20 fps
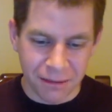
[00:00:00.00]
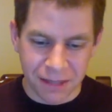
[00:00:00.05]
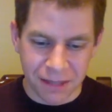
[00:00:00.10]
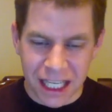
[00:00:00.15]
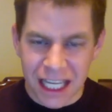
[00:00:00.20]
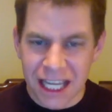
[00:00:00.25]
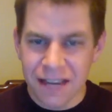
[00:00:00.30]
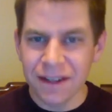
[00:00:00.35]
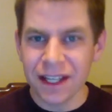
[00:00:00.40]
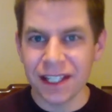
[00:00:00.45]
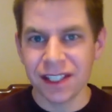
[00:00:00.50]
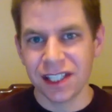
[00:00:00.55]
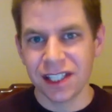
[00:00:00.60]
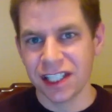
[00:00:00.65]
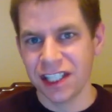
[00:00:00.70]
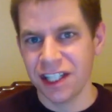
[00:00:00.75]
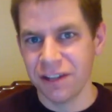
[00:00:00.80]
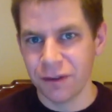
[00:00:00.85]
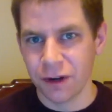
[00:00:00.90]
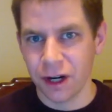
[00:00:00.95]
Even at
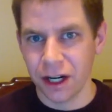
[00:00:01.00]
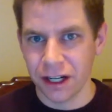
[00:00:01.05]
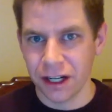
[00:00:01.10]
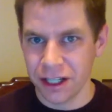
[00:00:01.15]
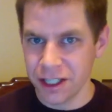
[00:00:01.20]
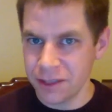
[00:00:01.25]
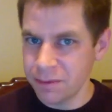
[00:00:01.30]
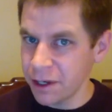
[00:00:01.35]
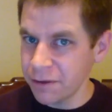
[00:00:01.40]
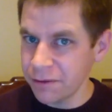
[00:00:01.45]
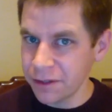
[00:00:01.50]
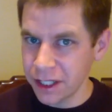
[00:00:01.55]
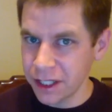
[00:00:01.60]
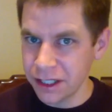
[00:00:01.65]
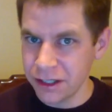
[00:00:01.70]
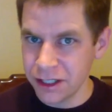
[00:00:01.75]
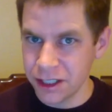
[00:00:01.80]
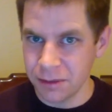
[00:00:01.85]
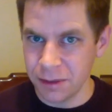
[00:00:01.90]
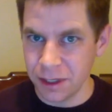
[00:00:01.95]
6400, it's perfectly
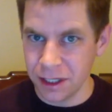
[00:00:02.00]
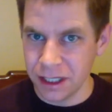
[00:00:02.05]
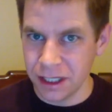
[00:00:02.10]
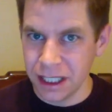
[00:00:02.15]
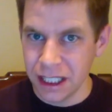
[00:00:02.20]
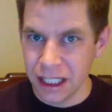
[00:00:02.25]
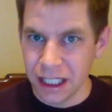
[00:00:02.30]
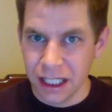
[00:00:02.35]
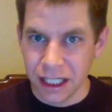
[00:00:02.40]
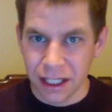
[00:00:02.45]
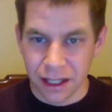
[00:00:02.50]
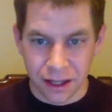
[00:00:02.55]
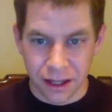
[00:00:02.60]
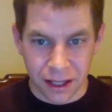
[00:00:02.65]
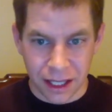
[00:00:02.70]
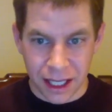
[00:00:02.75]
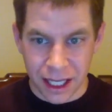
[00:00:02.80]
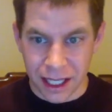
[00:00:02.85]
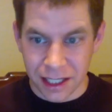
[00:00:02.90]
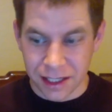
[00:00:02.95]
usable.
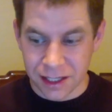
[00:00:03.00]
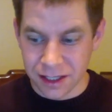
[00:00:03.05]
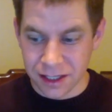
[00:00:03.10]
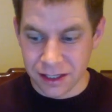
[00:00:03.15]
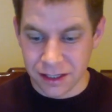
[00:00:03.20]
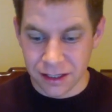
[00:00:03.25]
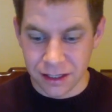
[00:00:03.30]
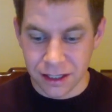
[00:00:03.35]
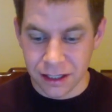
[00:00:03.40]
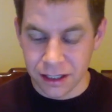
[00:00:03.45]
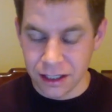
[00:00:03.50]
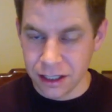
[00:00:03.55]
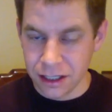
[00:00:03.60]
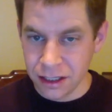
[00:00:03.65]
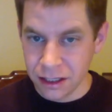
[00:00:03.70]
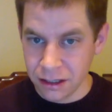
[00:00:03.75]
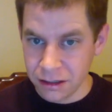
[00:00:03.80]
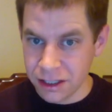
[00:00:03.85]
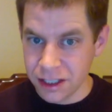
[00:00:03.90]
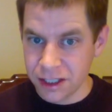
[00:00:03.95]
It's
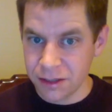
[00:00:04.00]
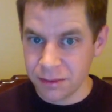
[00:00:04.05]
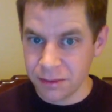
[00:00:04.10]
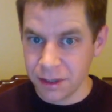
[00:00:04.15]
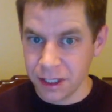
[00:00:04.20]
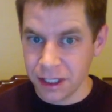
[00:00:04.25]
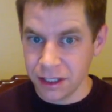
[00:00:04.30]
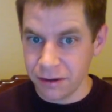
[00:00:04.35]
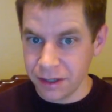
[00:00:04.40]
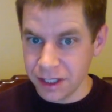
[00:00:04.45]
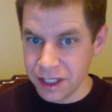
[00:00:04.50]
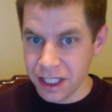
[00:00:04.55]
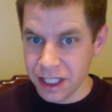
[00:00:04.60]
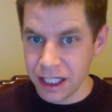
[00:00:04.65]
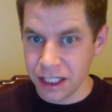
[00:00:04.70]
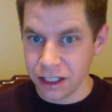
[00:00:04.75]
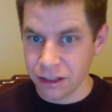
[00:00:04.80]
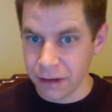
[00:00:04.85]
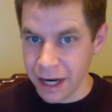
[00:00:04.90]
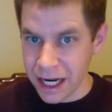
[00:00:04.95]
noticeably noisy
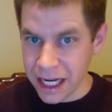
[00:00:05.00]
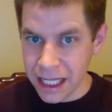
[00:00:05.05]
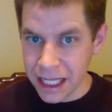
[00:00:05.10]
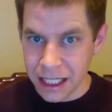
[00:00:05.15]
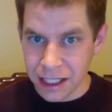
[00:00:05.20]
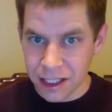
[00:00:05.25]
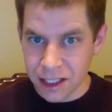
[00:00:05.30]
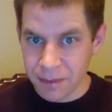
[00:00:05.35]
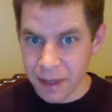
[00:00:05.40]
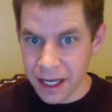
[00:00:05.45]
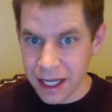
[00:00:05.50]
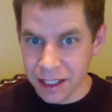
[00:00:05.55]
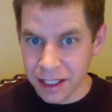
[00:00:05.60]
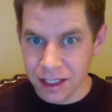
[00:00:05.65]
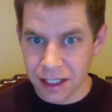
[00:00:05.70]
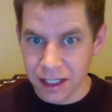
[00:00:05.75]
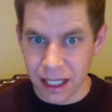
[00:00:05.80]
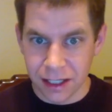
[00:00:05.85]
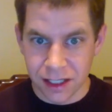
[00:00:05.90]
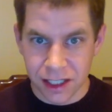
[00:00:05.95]
and grainy in spots
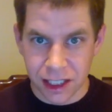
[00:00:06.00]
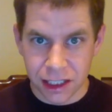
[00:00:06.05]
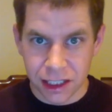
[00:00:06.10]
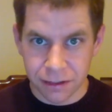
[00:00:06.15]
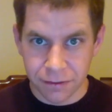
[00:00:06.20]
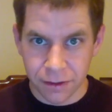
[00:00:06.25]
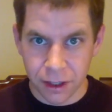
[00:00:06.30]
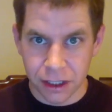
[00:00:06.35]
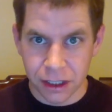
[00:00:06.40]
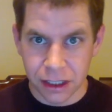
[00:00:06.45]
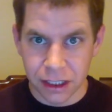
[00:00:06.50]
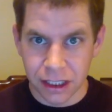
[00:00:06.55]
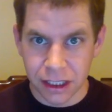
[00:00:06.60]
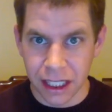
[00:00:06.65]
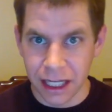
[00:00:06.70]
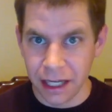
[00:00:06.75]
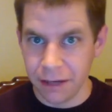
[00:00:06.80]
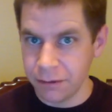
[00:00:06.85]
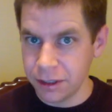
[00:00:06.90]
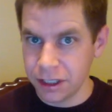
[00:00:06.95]
at 6400, and
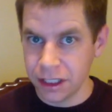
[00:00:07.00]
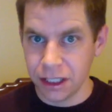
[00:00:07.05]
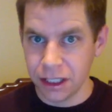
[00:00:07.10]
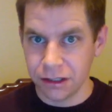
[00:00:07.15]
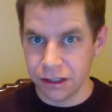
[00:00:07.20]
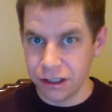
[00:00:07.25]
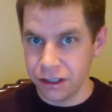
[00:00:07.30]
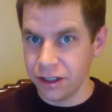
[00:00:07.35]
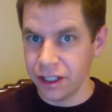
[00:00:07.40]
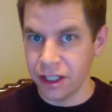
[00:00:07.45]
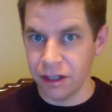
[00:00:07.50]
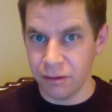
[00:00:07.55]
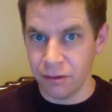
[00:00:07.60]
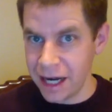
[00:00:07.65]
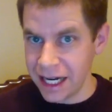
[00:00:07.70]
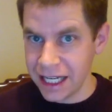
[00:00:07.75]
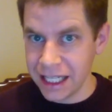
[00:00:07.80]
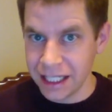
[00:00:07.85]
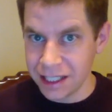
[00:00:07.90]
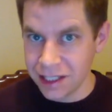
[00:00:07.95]
I wouldn't go shooting a
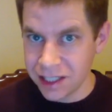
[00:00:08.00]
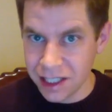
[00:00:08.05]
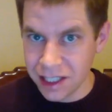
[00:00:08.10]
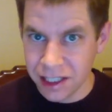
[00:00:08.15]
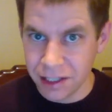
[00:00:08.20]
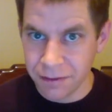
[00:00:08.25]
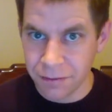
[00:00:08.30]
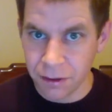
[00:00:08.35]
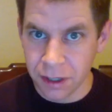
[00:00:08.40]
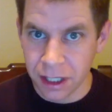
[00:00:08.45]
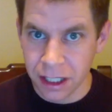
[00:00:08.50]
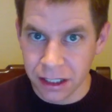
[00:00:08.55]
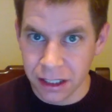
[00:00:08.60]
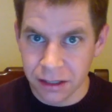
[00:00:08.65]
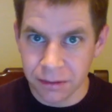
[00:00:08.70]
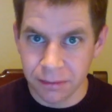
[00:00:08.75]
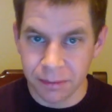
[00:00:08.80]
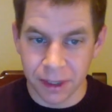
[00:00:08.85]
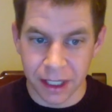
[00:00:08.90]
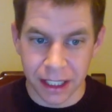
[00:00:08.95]
wedding at
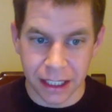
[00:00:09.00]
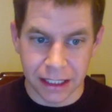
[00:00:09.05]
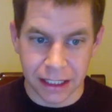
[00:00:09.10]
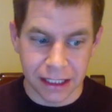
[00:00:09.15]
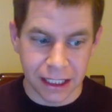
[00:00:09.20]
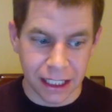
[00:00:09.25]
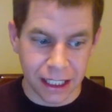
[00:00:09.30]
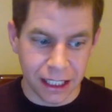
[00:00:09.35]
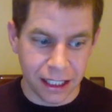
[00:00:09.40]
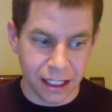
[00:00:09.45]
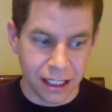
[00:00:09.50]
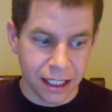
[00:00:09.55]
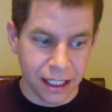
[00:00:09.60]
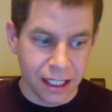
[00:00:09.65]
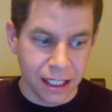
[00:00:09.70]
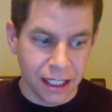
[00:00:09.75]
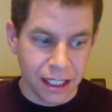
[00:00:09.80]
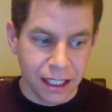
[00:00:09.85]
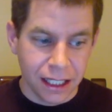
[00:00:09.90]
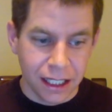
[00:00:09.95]
6400, but
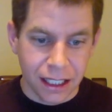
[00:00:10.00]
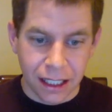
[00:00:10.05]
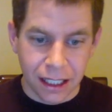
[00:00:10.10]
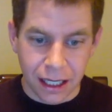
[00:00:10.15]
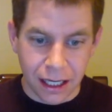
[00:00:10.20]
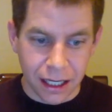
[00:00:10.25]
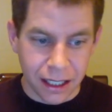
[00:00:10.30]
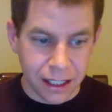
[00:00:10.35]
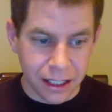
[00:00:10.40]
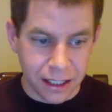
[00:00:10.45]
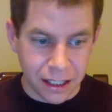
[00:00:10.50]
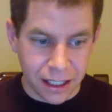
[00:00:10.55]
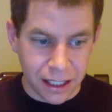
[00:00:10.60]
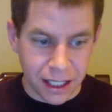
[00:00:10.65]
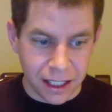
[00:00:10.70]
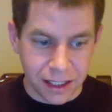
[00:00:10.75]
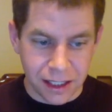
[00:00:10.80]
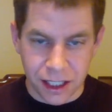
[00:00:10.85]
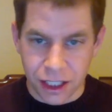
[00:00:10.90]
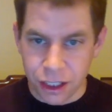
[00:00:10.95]

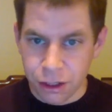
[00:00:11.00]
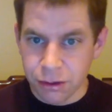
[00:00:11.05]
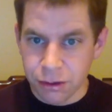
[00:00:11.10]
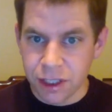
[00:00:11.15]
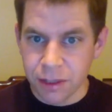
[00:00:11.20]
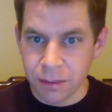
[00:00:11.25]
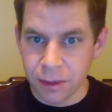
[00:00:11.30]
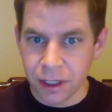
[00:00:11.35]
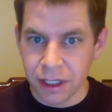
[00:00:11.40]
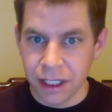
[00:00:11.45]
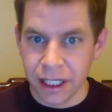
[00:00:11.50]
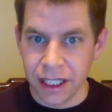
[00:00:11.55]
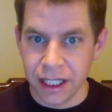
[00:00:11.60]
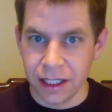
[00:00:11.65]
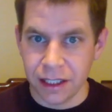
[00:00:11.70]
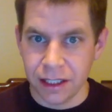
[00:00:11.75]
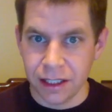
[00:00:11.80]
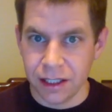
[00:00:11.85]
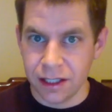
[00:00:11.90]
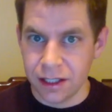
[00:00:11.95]
it's usable,
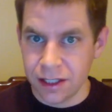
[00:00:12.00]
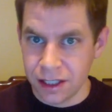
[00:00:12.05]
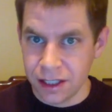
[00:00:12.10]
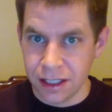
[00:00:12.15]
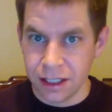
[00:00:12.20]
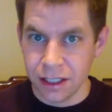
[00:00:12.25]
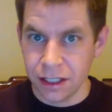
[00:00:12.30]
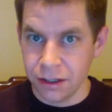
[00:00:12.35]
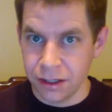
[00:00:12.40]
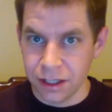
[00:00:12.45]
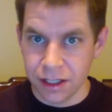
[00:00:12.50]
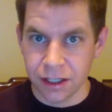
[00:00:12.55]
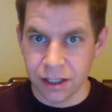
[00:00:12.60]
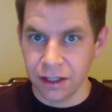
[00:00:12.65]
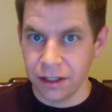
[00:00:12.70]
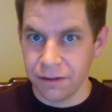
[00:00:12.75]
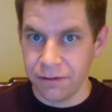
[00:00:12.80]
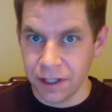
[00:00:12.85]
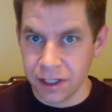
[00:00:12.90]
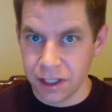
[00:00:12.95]
and you could
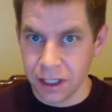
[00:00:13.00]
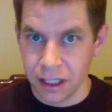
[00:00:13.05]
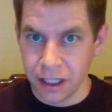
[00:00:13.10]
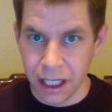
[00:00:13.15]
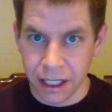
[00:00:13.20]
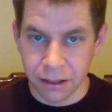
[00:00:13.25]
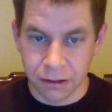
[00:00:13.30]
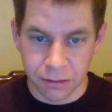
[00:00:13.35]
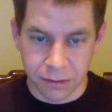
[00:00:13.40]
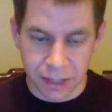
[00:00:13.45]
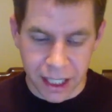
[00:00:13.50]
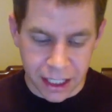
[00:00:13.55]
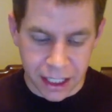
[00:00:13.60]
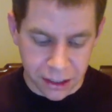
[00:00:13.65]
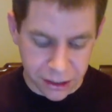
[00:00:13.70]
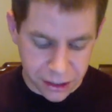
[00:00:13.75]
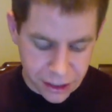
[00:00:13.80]
certainly fix it in Lightroom later